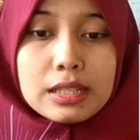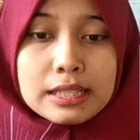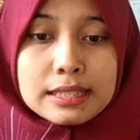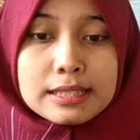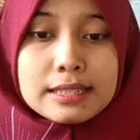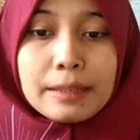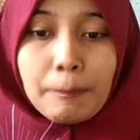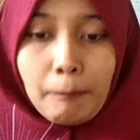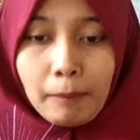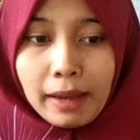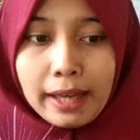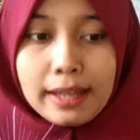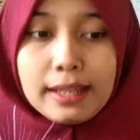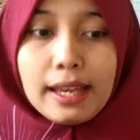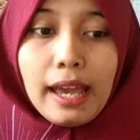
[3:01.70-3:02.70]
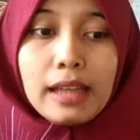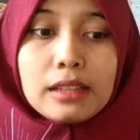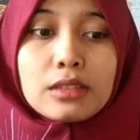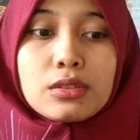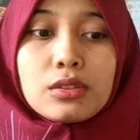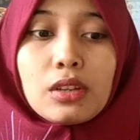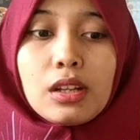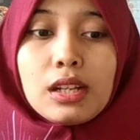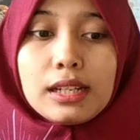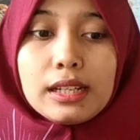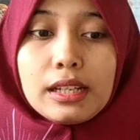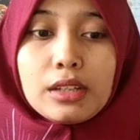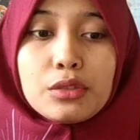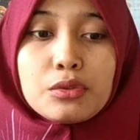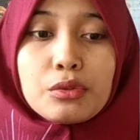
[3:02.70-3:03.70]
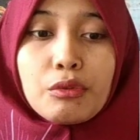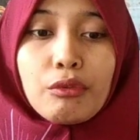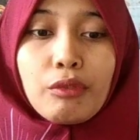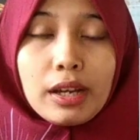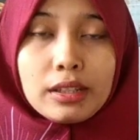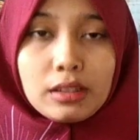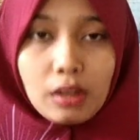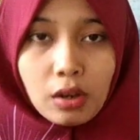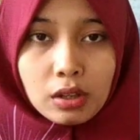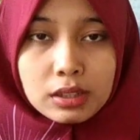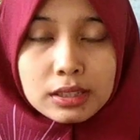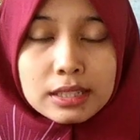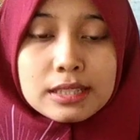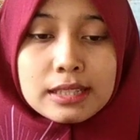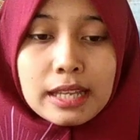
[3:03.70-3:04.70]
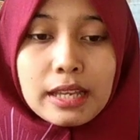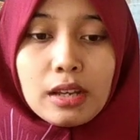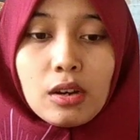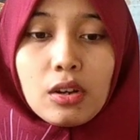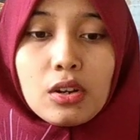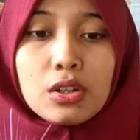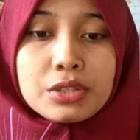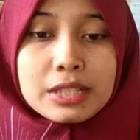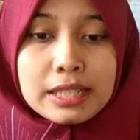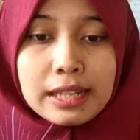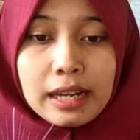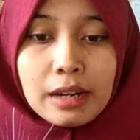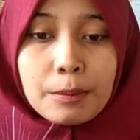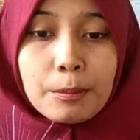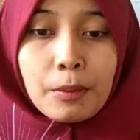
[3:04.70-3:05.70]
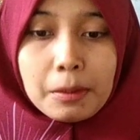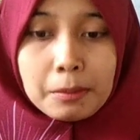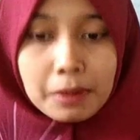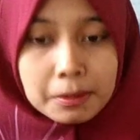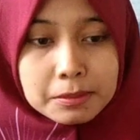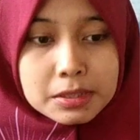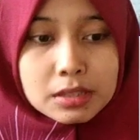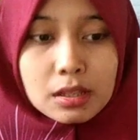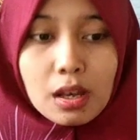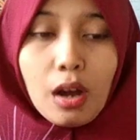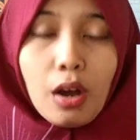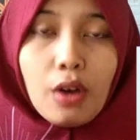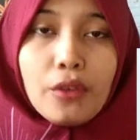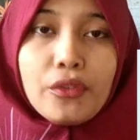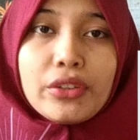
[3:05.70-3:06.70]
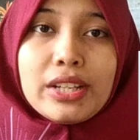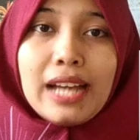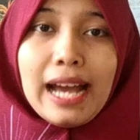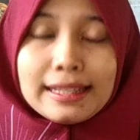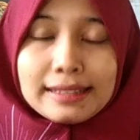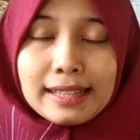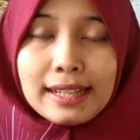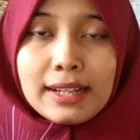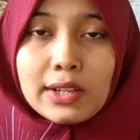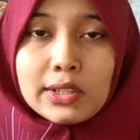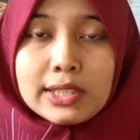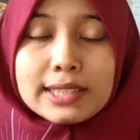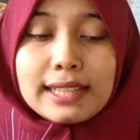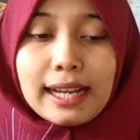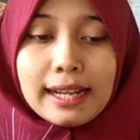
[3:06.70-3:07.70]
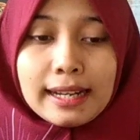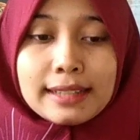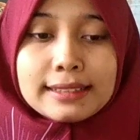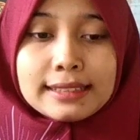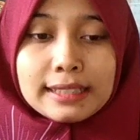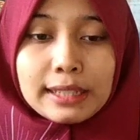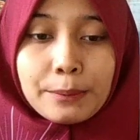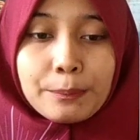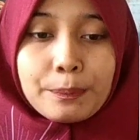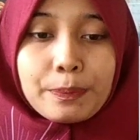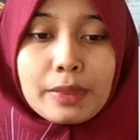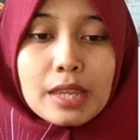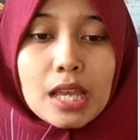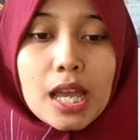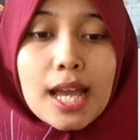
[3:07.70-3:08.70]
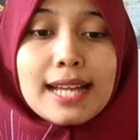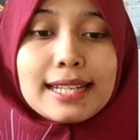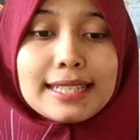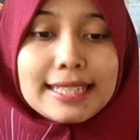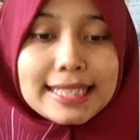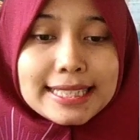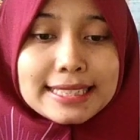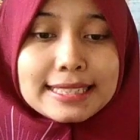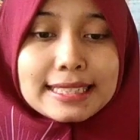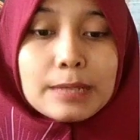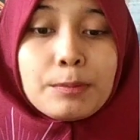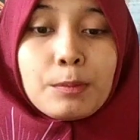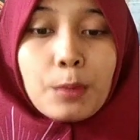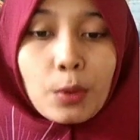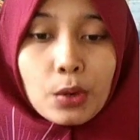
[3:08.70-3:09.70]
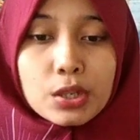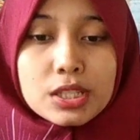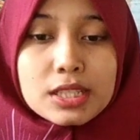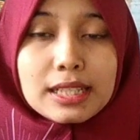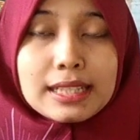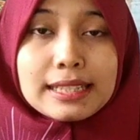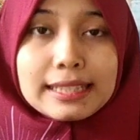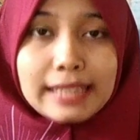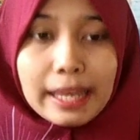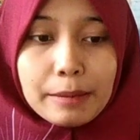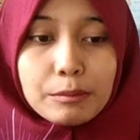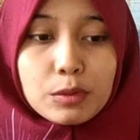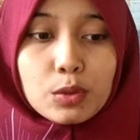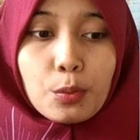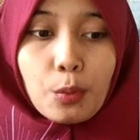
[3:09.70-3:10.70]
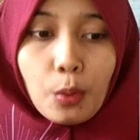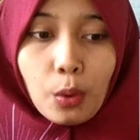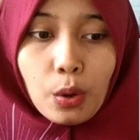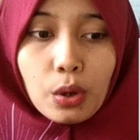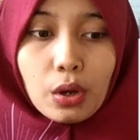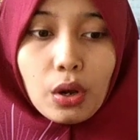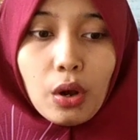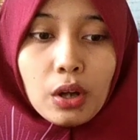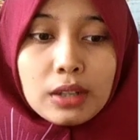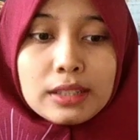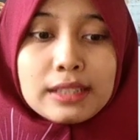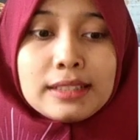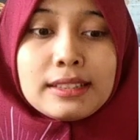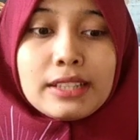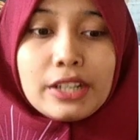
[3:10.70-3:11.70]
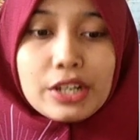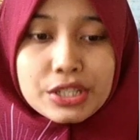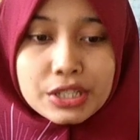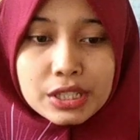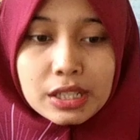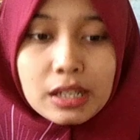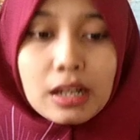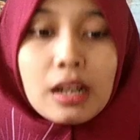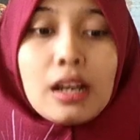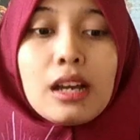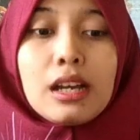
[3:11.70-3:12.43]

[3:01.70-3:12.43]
is simply and solely to find out the psychological problems of the antagonist character. This approach attempts to work on literature